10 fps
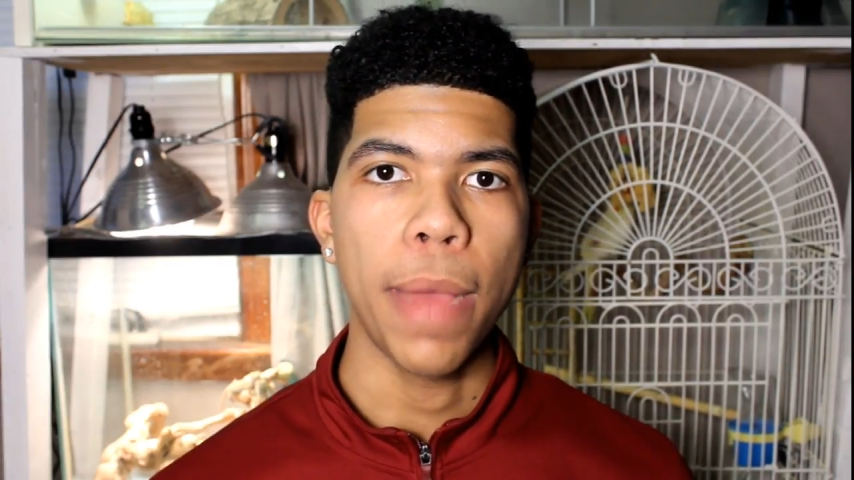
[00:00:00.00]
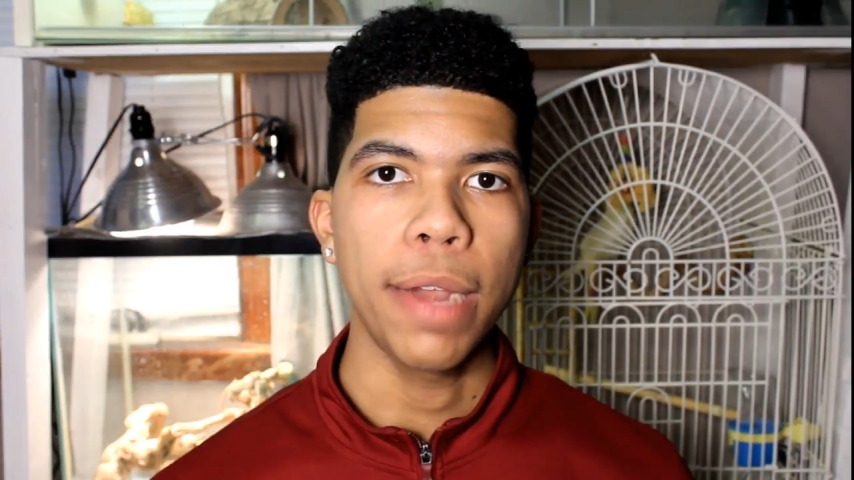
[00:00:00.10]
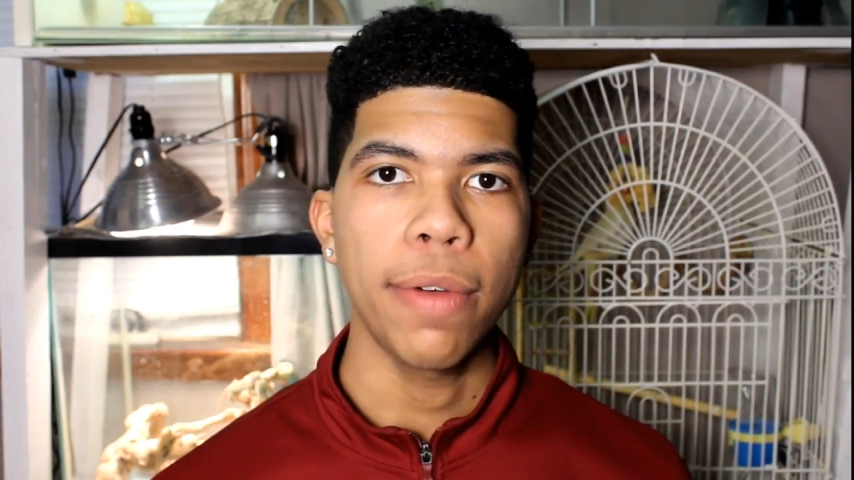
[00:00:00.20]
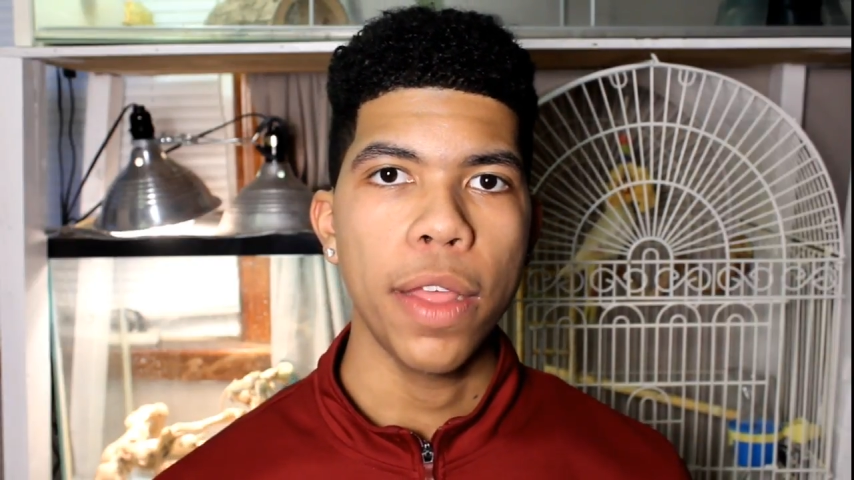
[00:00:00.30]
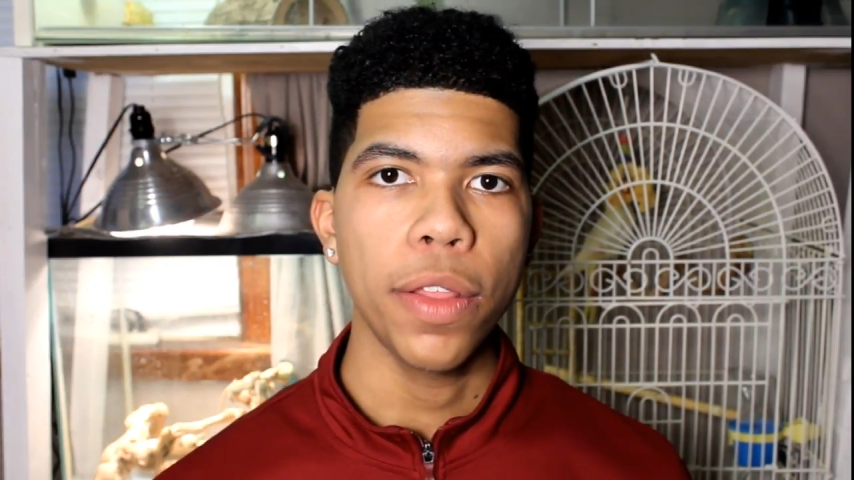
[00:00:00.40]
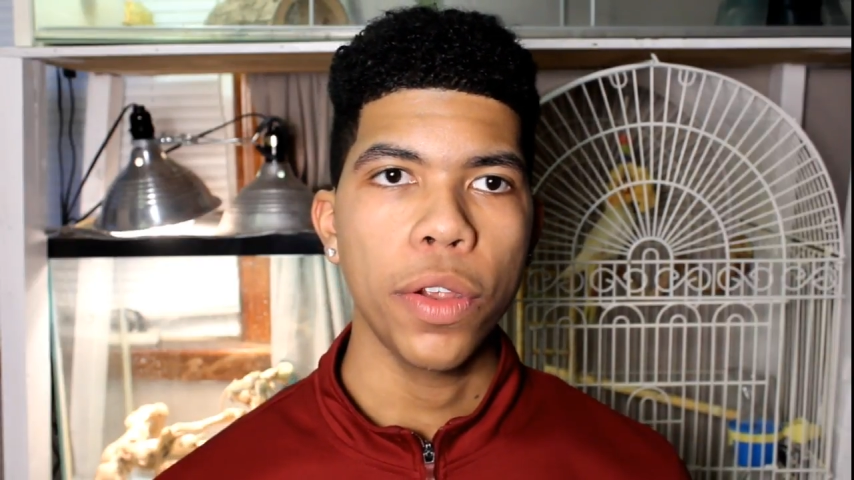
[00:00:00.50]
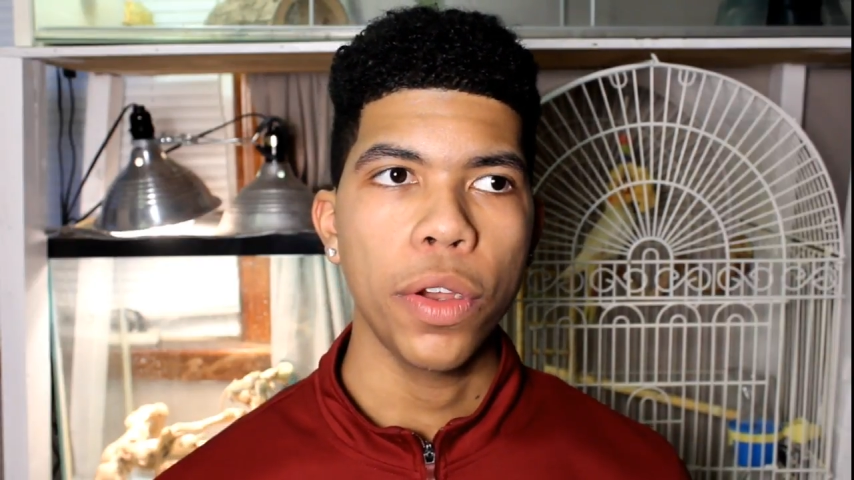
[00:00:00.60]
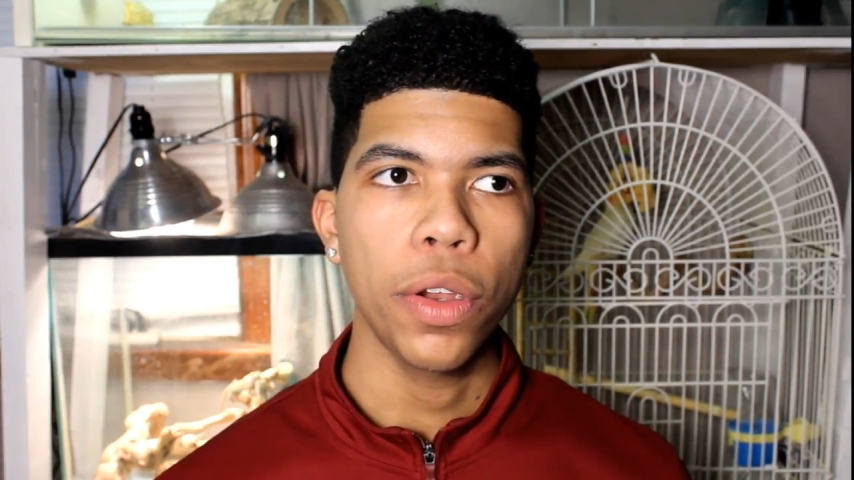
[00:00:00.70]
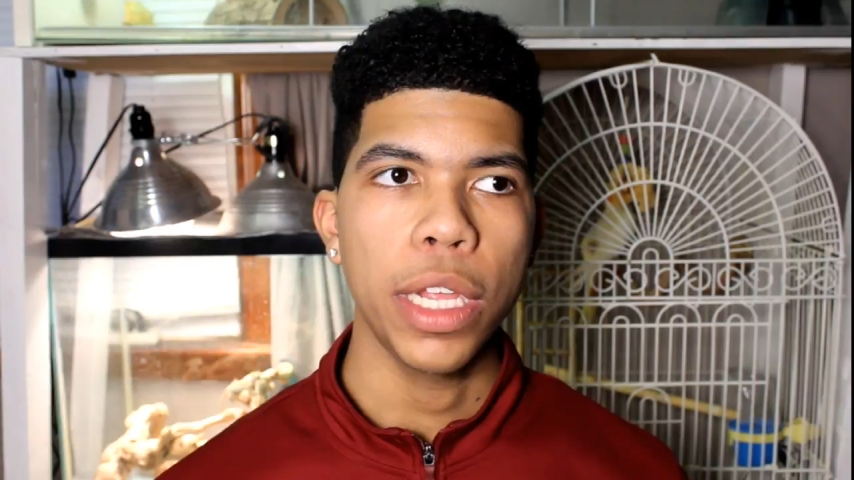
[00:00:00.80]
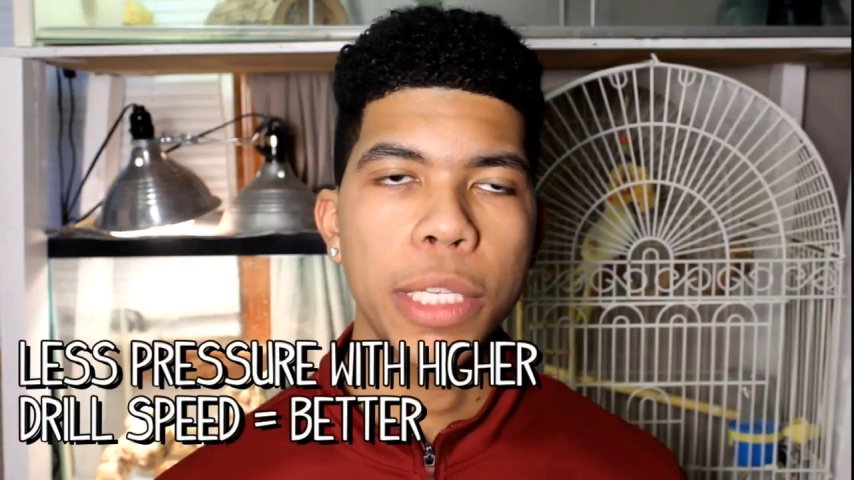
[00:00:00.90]

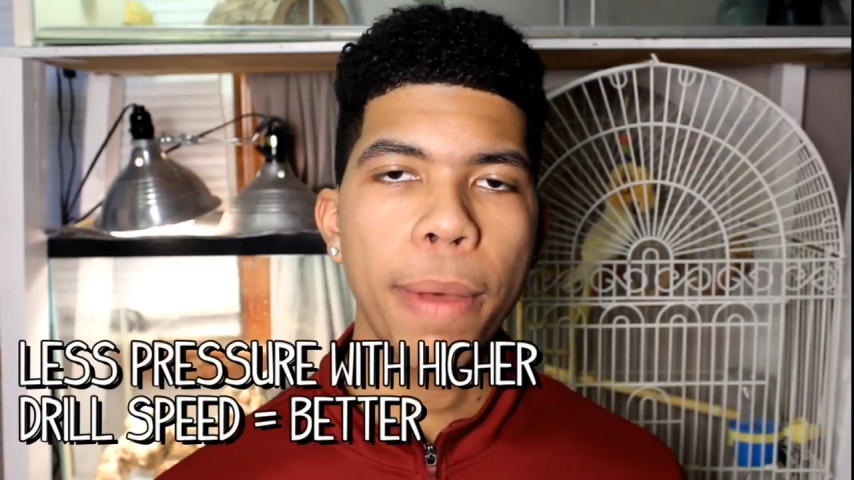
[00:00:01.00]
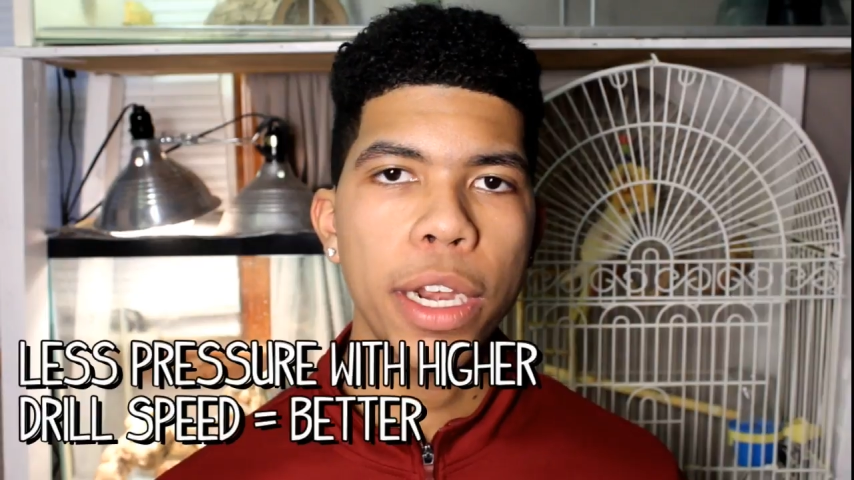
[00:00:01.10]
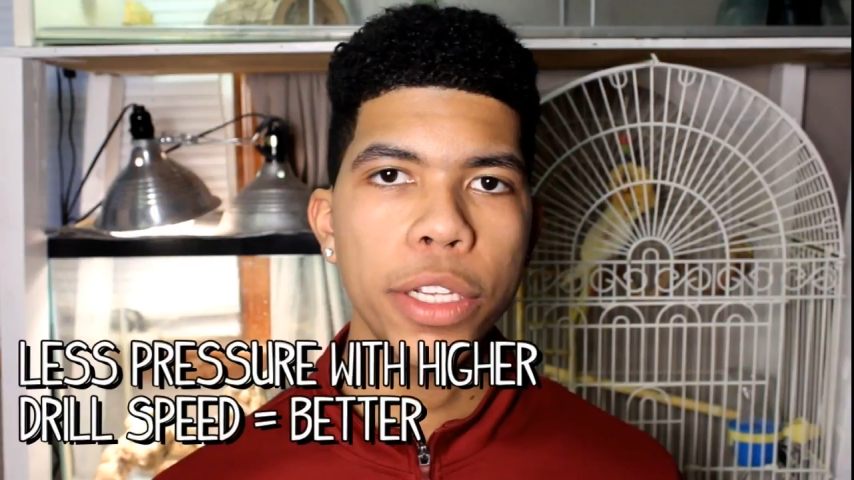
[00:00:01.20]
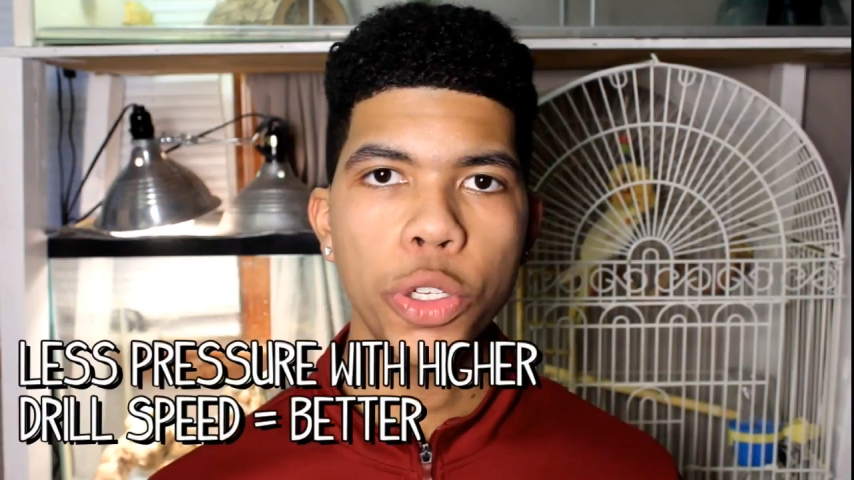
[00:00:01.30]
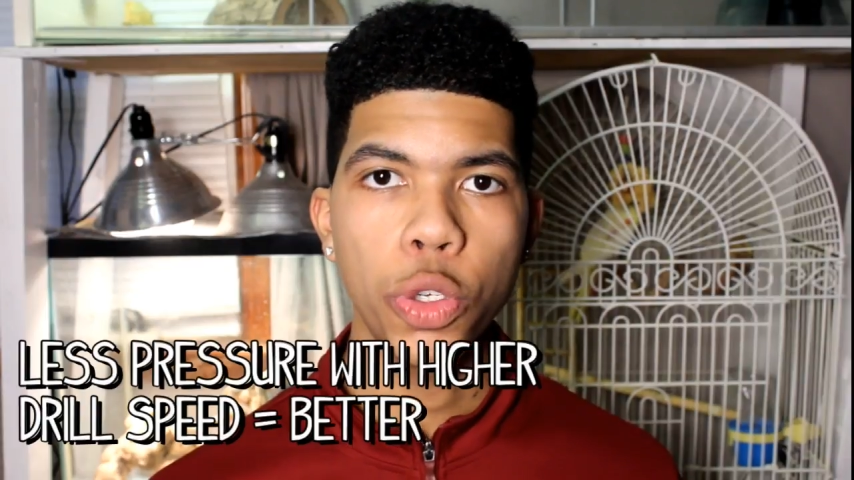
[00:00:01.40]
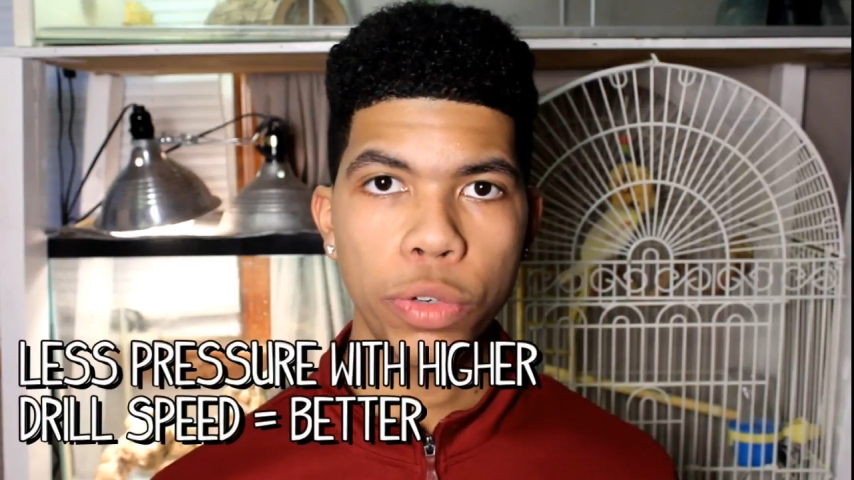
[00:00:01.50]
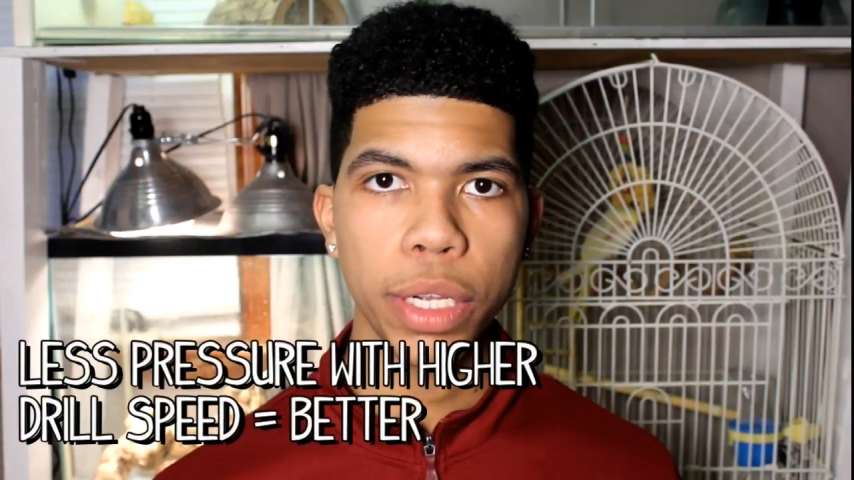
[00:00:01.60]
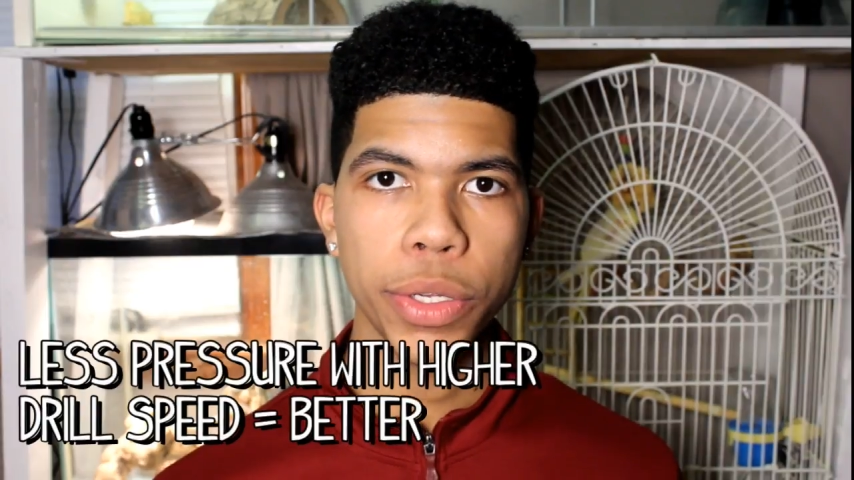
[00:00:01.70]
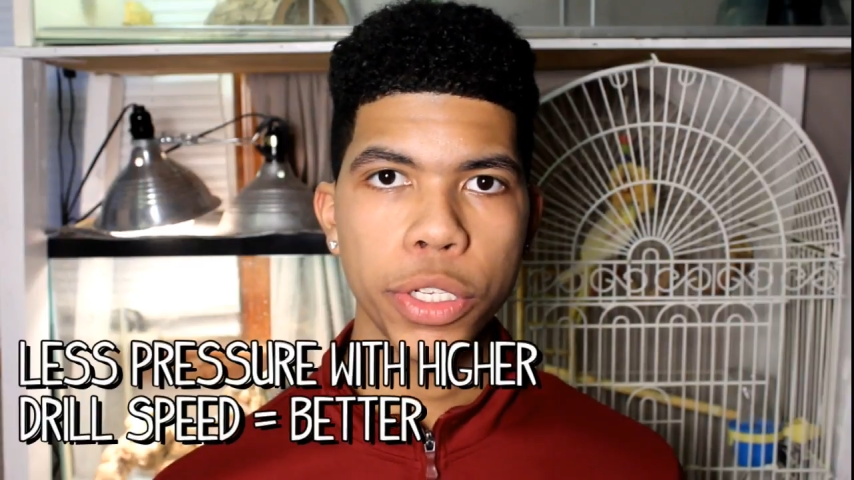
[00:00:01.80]
It's better to drill